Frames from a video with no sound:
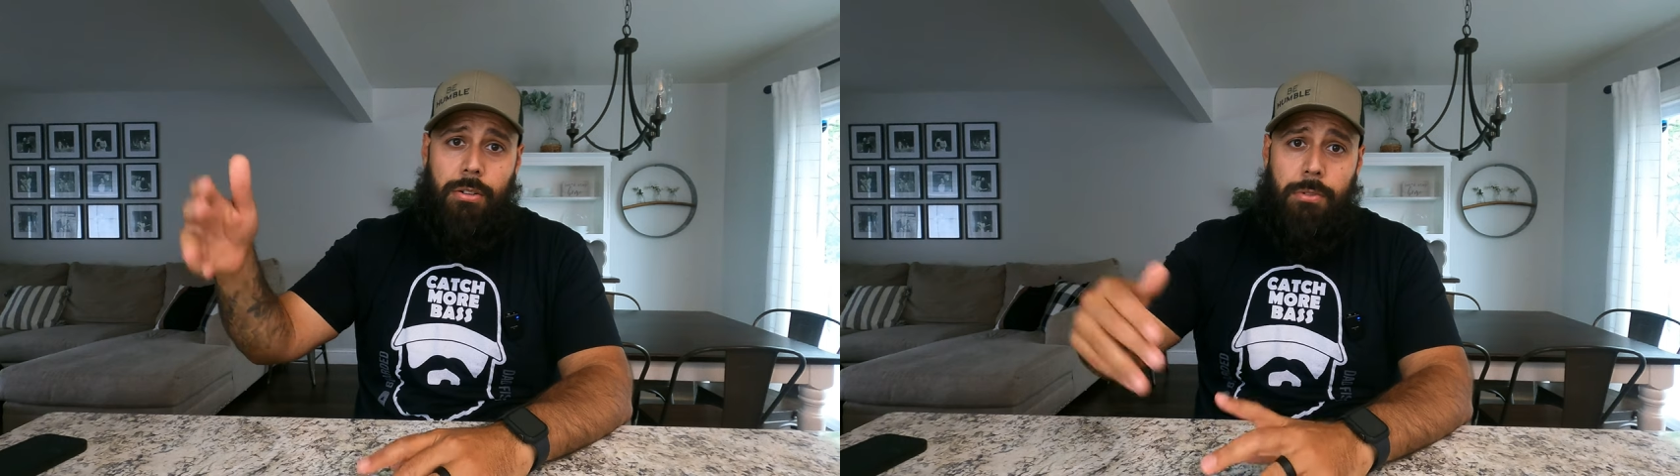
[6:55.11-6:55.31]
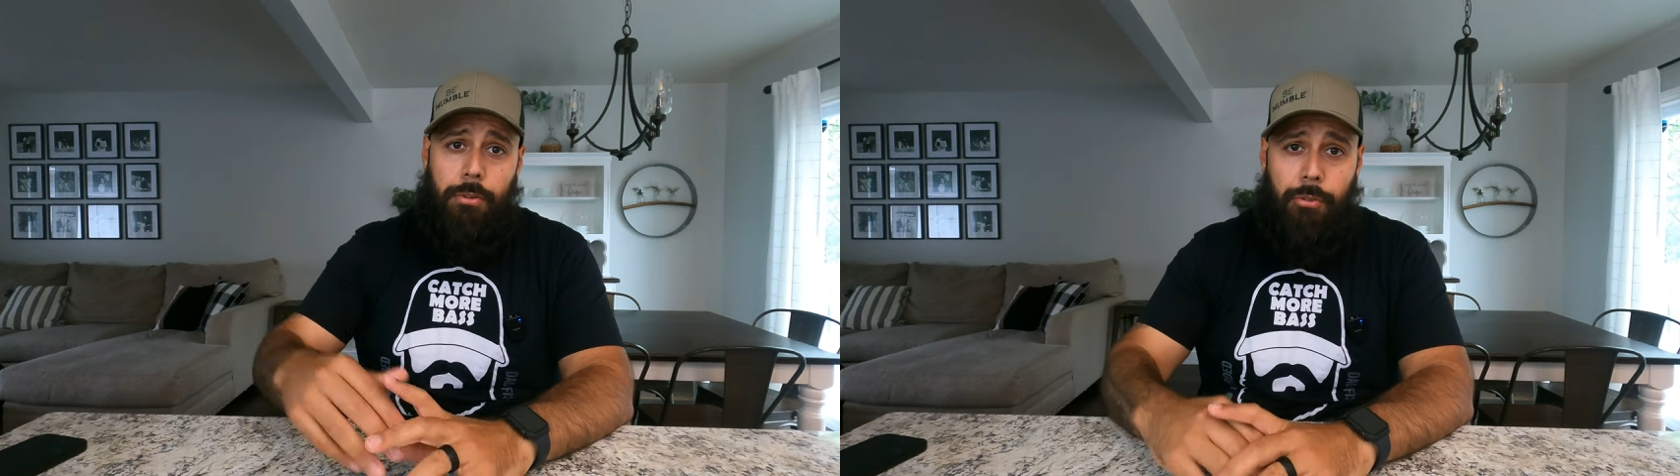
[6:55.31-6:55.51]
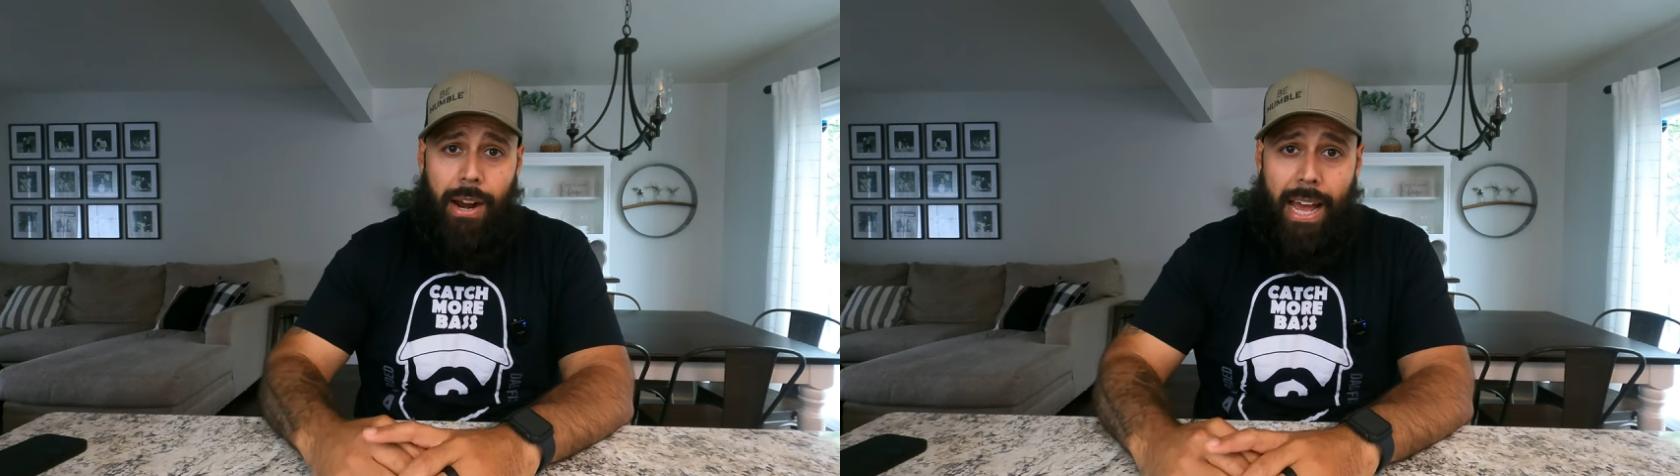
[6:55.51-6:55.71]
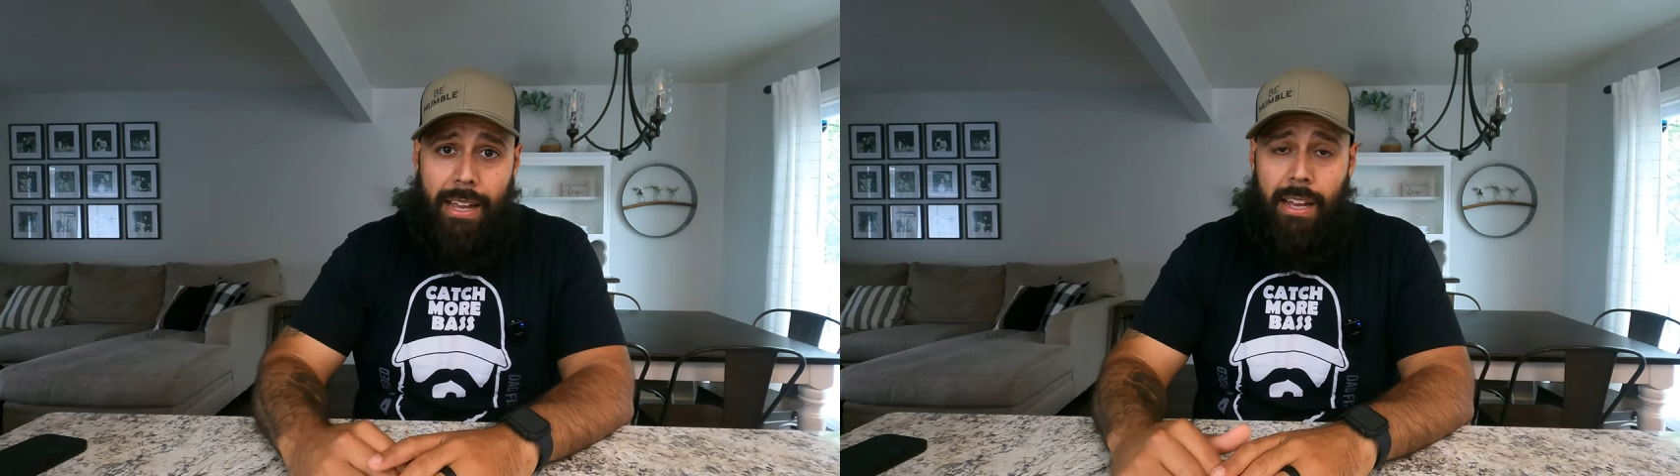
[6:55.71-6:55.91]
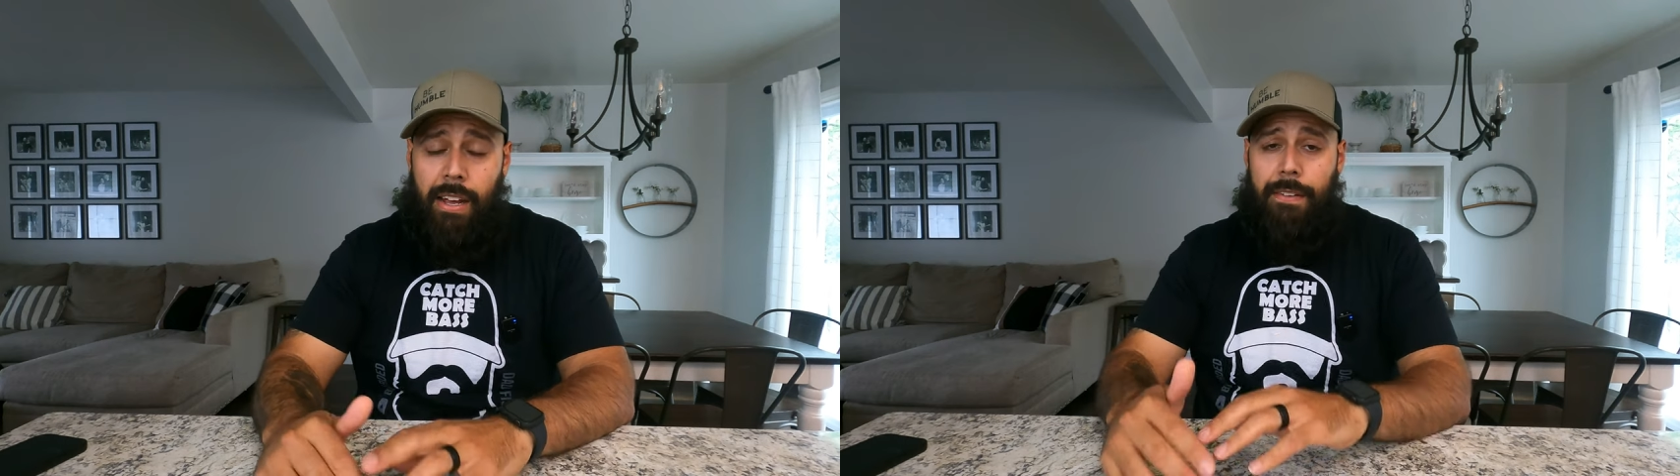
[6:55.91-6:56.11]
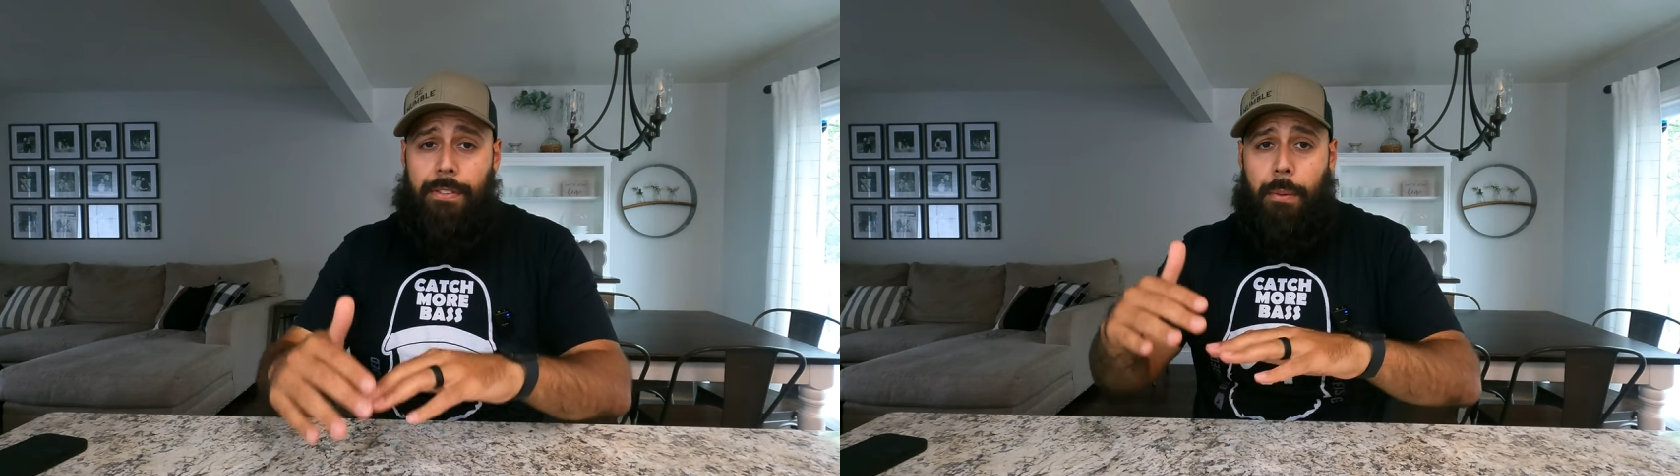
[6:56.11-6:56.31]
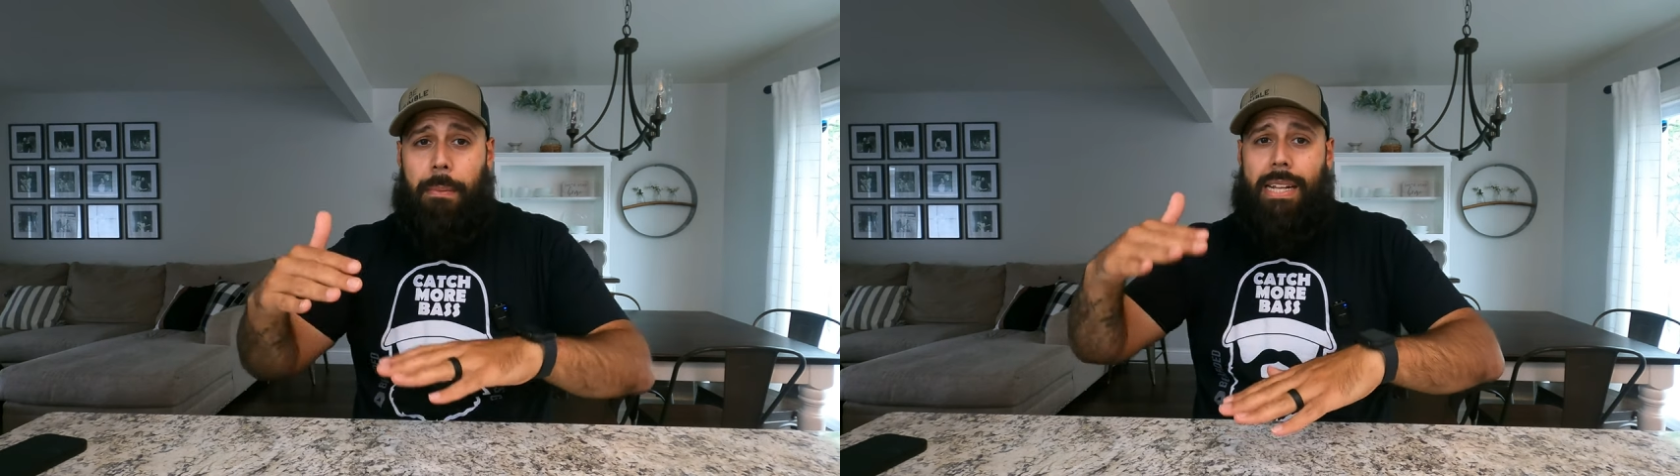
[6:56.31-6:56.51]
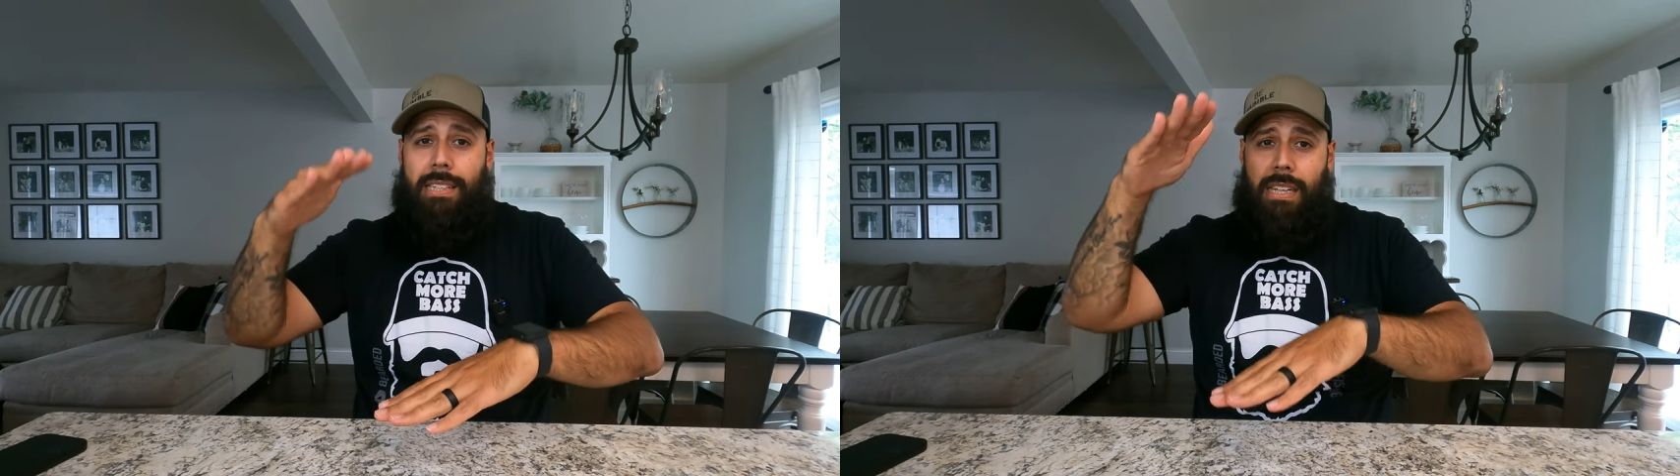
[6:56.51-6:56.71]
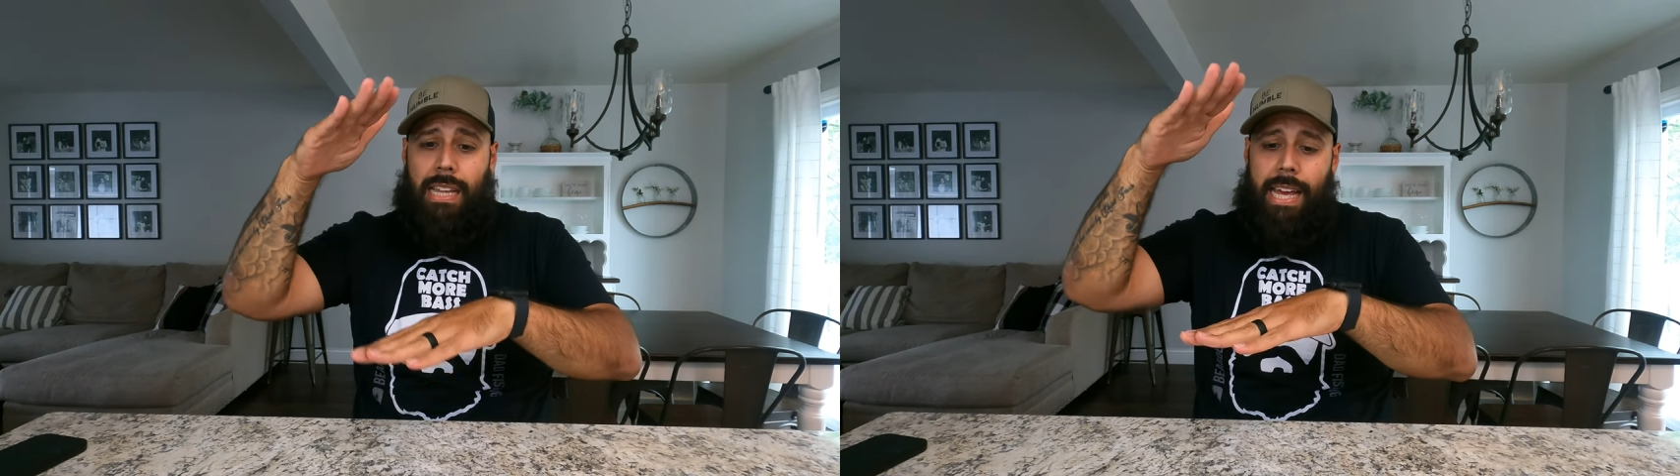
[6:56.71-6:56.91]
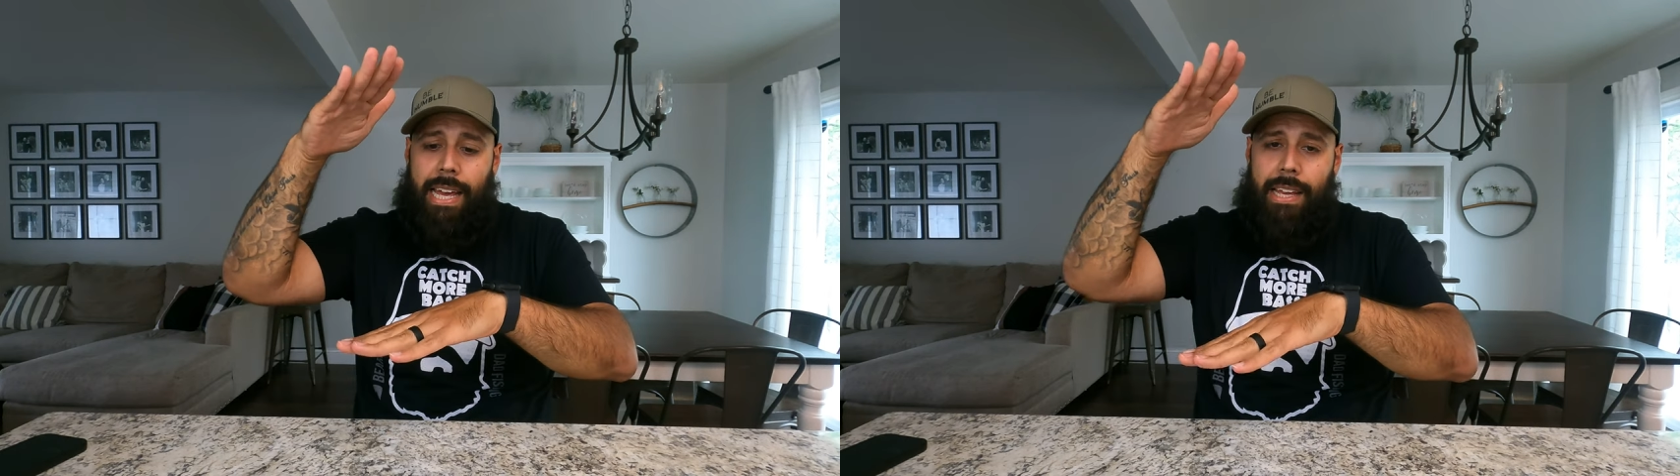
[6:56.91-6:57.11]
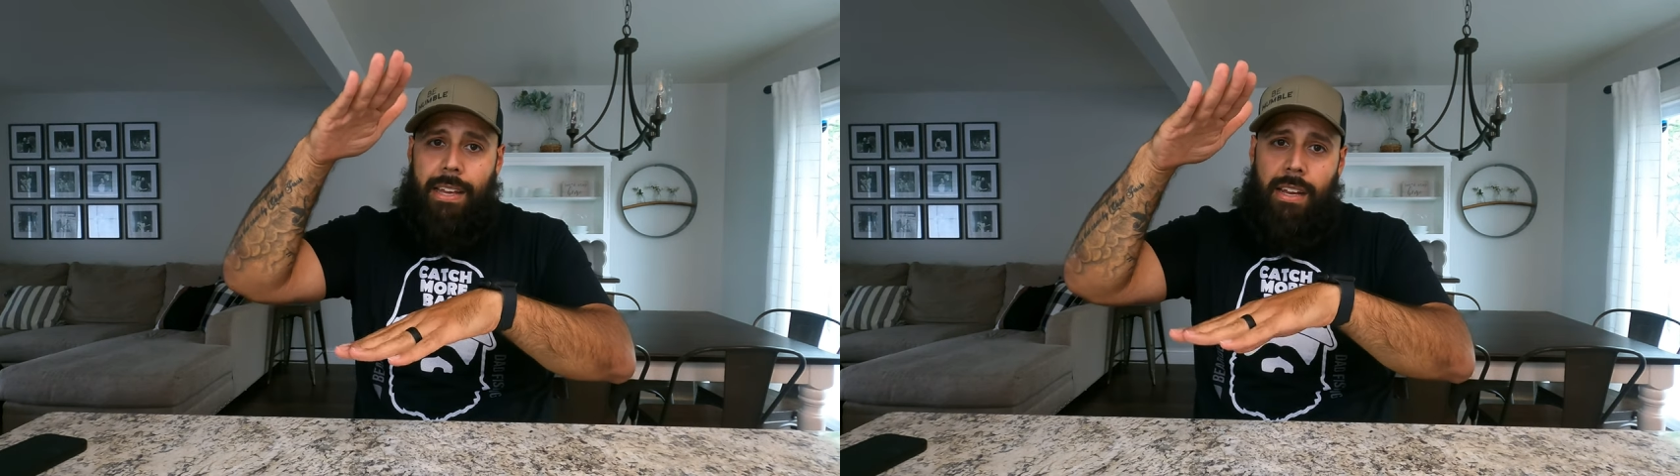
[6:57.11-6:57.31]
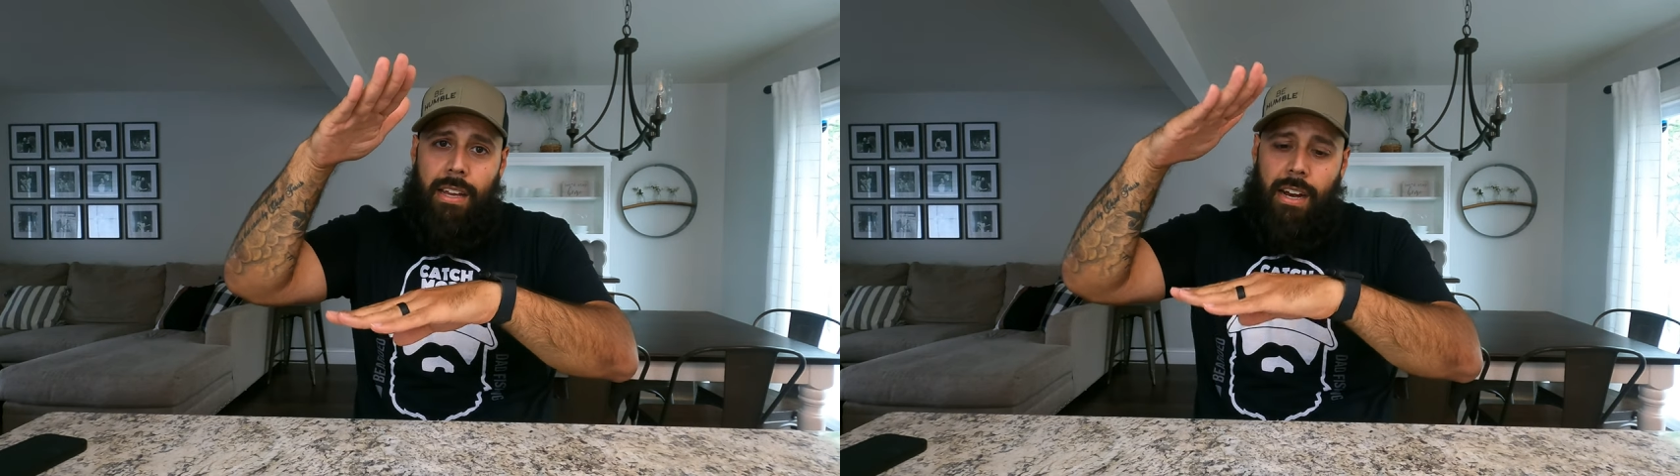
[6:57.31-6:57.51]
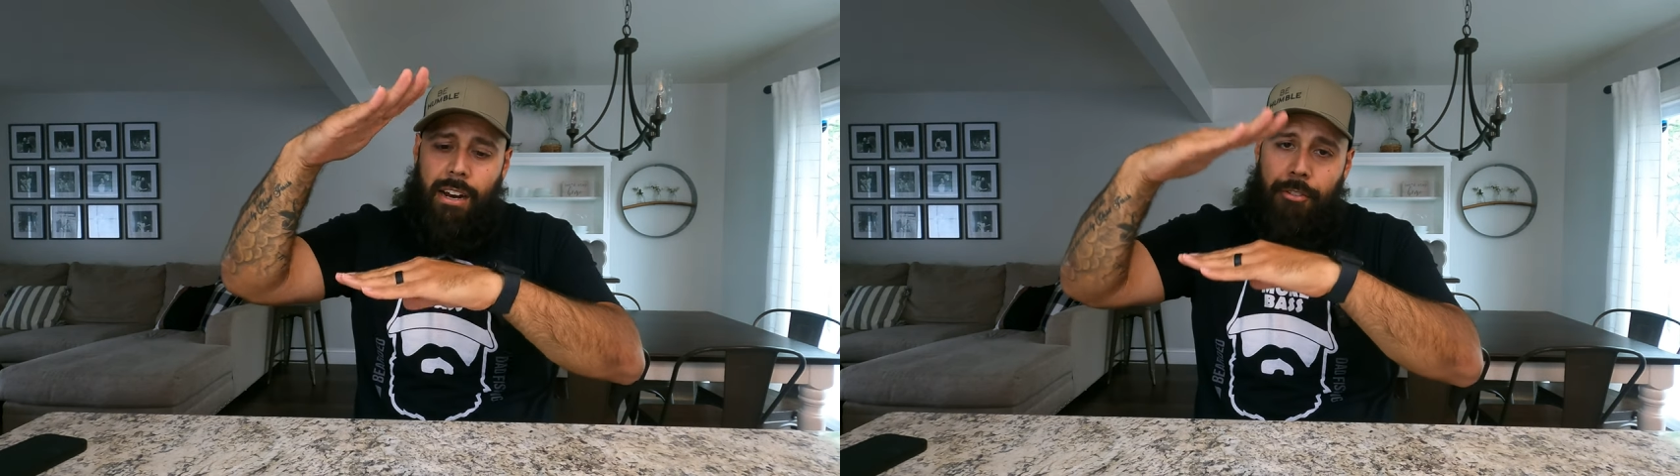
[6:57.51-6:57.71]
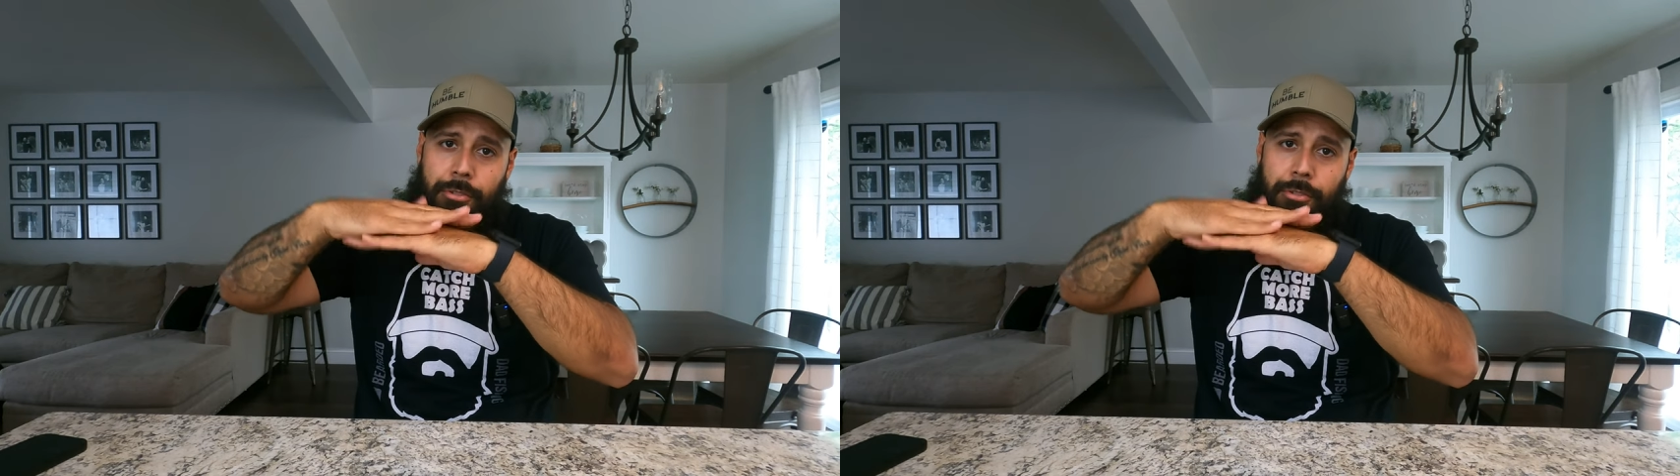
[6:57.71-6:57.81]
your roof rack, they're meant to lay uh,